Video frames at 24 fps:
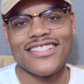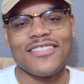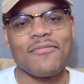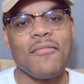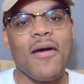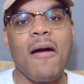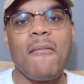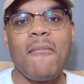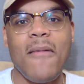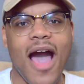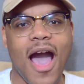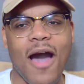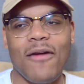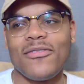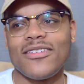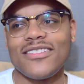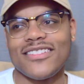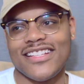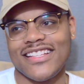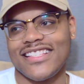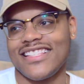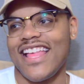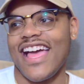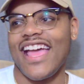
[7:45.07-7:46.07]
so my mom
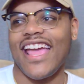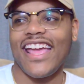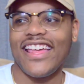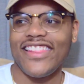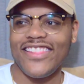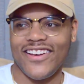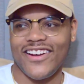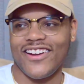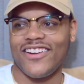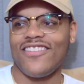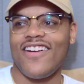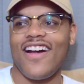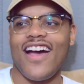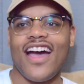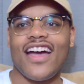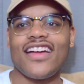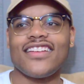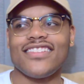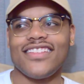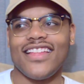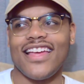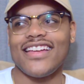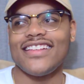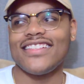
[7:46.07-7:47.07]
was just like in the
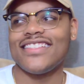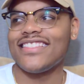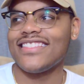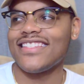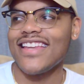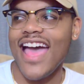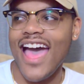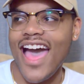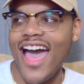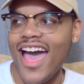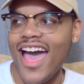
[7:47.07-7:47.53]
garage like, stop,